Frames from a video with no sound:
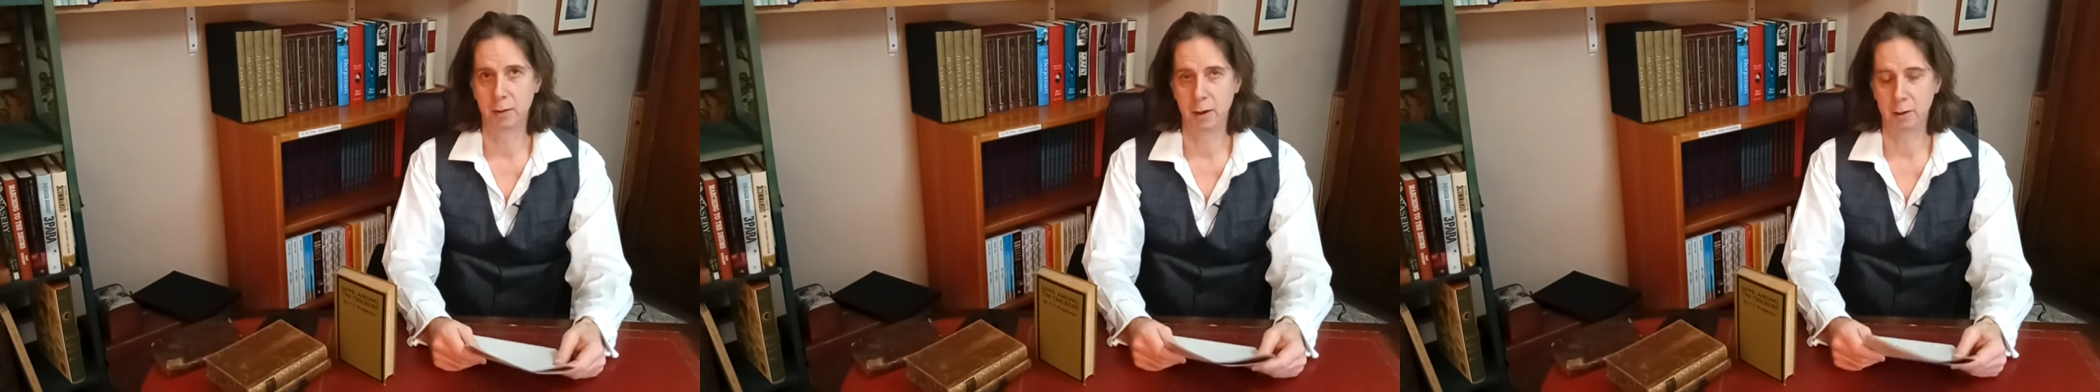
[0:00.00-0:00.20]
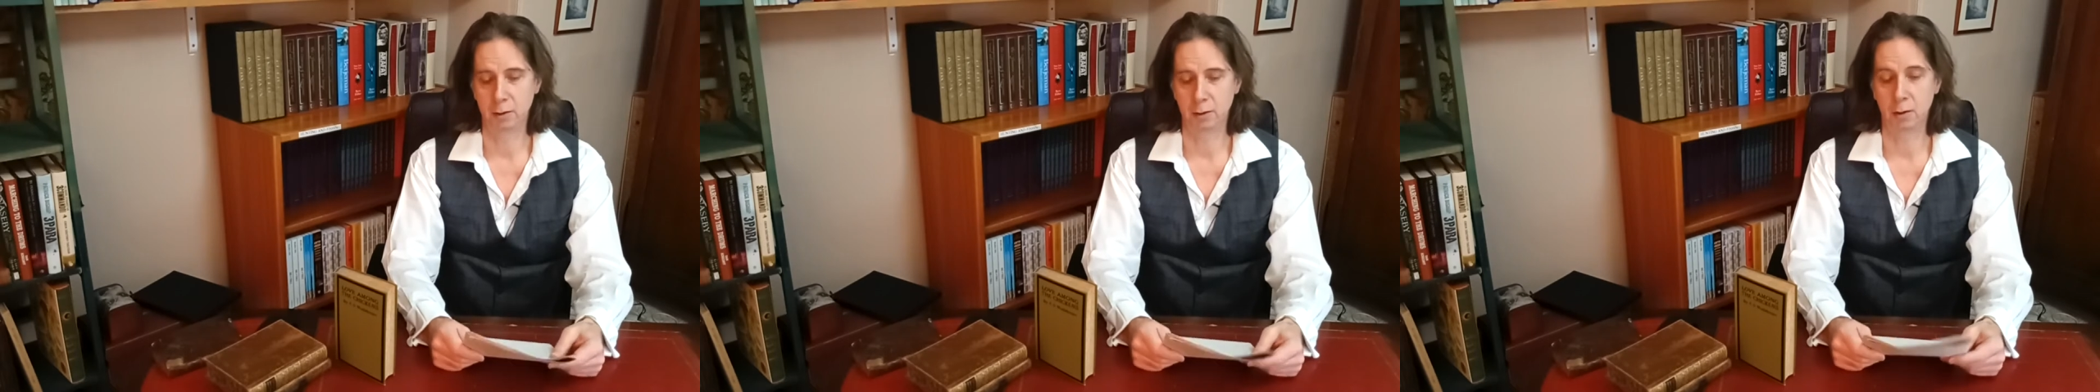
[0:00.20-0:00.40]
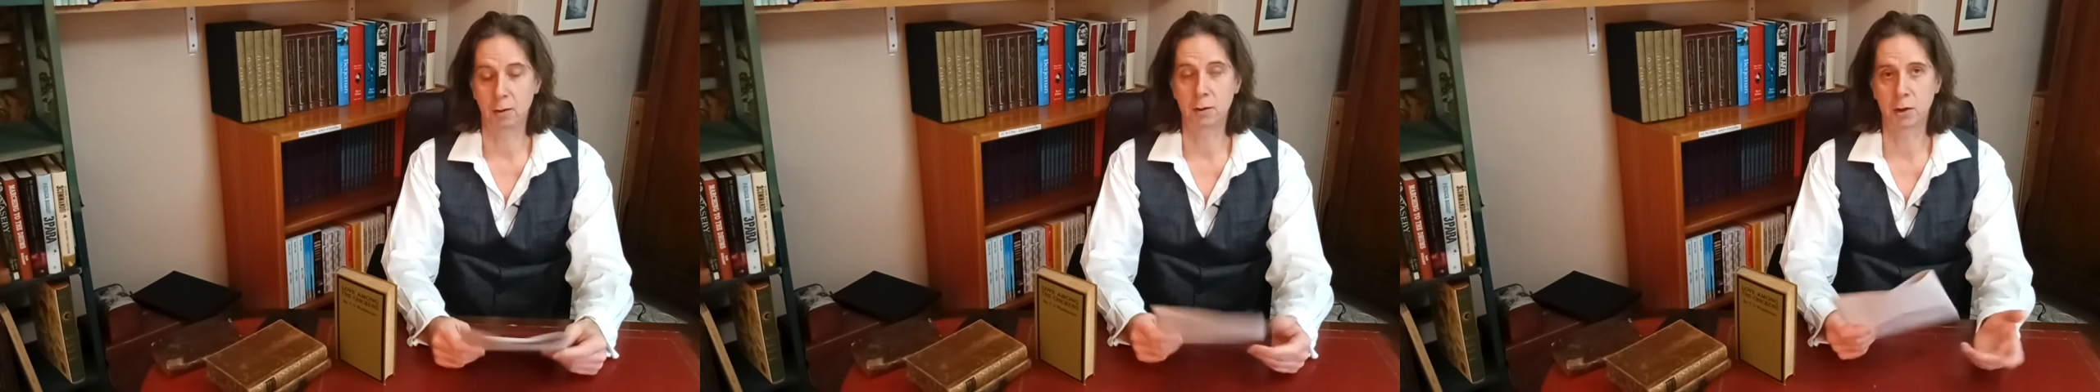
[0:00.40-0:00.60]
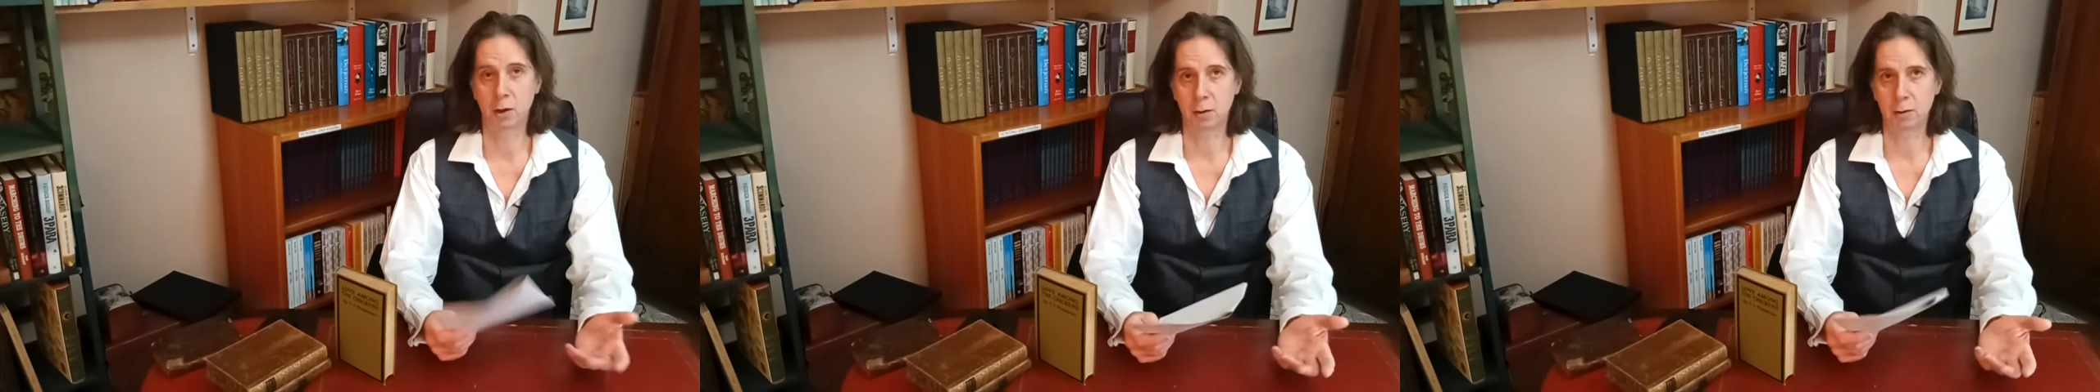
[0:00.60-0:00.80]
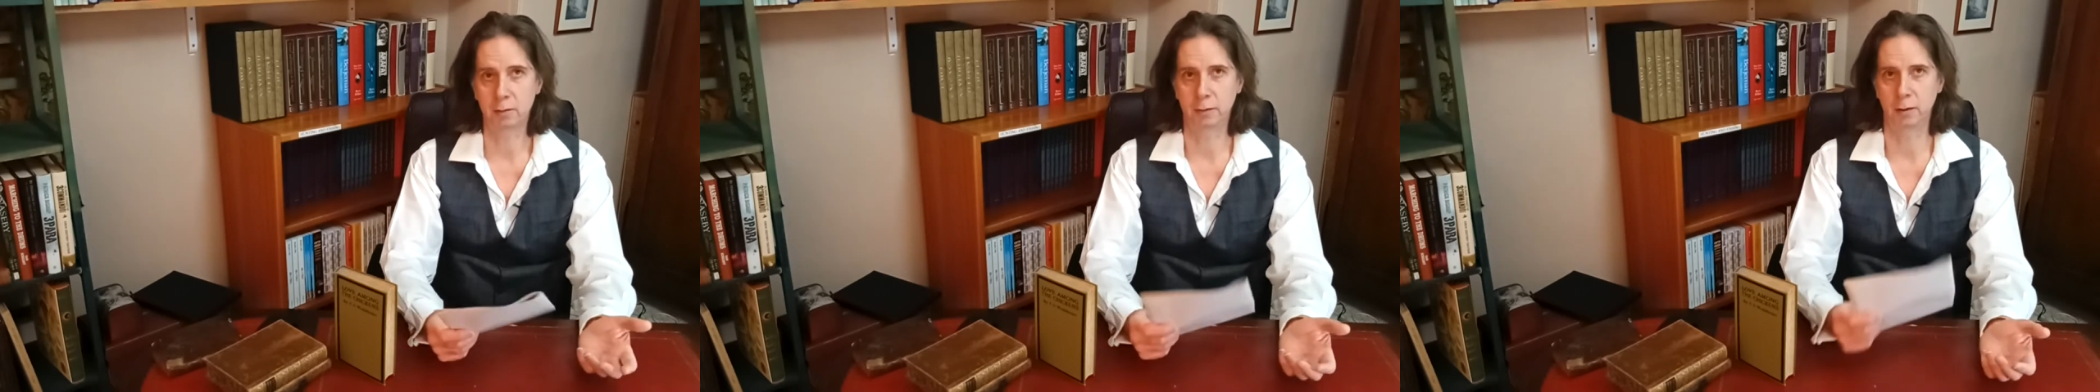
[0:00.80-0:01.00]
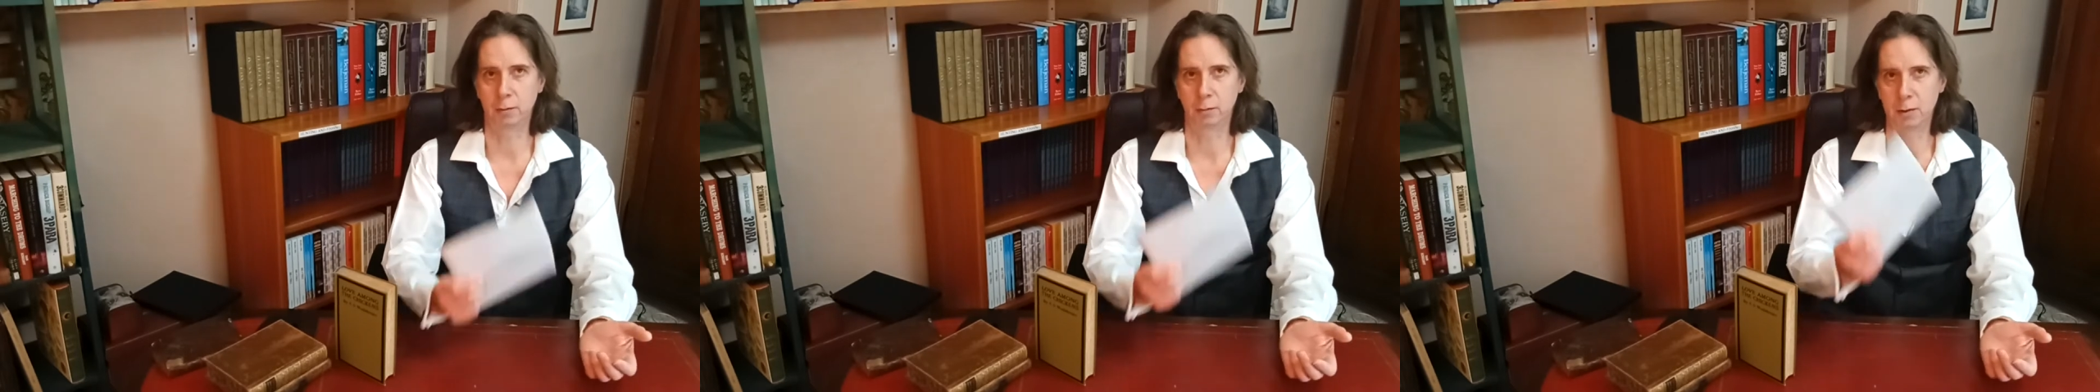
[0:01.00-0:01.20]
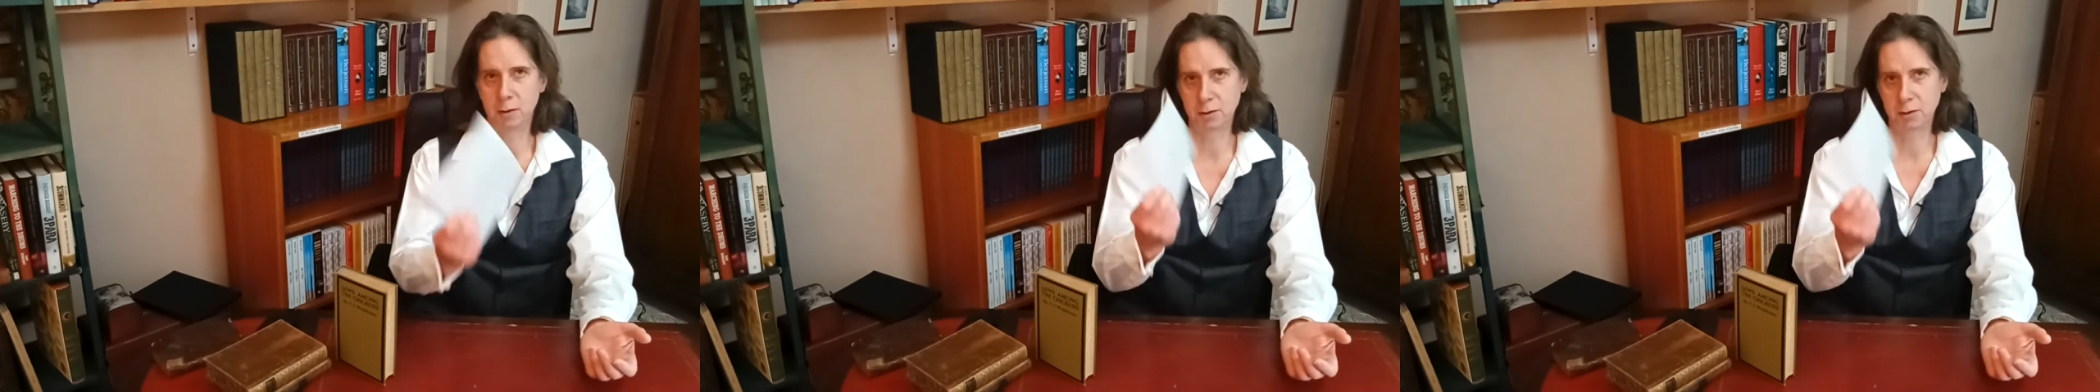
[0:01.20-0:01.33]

then octavo,